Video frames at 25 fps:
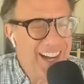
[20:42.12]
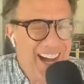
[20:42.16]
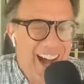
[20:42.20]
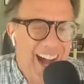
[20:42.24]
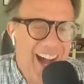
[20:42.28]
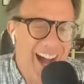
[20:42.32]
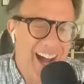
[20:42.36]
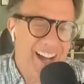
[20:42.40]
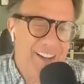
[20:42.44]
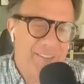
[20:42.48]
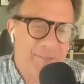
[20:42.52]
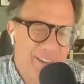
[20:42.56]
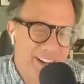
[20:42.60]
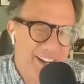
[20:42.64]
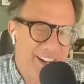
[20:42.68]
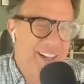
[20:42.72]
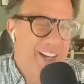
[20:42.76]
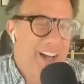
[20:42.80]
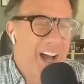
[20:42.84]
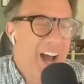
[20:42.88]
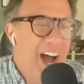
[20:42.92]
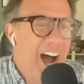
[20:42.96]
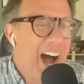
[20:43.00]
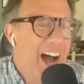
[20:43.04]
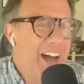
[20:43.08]

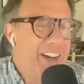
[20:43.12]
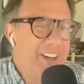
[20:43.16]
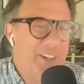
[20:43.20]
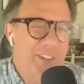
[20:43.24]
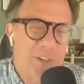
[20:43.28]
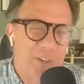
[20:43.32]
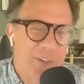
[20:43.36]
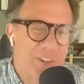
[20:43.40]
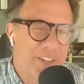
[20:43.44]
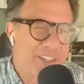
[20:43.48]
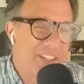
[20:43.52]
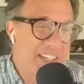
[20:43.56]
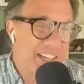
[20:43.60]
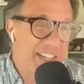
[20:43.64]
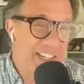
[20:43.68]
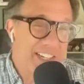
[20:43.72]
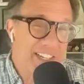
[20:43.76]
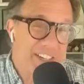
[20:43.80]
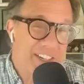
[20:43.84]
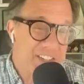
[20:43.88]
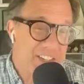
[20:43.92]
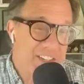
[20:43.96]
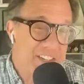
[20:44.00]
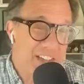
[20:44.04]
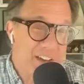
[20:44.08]
I don't know the
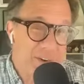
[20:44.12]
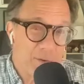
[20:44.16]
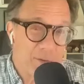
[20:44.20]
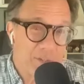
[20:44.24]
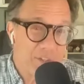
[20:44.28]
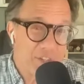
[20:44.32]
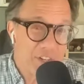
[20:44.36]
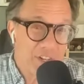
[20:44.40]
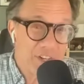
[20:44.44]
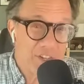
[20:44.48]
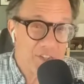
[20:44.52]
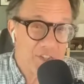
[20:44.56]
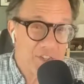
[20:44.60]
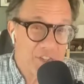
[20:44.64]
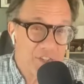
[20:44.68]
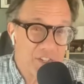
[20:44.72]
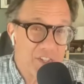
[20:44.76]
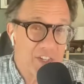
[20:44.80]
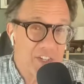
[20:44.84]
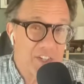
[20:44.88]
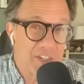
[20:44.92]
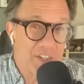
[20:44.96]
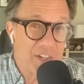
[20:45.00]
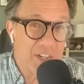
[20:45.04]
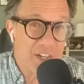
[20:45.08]
details of that. She's
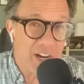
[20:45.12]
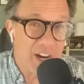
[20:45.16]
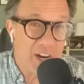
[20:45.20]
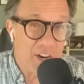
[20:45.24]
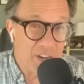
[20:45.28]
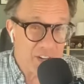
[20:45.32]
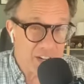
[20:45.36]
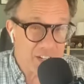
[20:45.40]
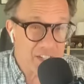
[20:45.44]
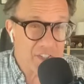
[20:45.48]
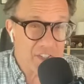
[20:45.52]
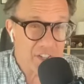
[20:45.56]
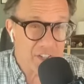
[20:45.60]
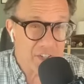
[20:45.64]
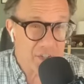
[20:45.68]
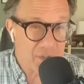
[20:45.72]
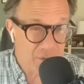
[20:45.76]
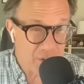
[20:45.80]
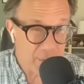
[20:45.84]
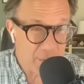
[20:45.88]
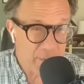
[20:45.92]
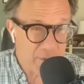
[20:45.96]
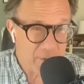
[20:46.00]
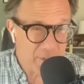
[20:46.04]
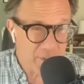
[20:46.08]
an Arkansas
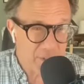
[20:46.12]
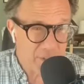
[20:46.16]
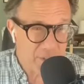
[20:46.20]
stripper?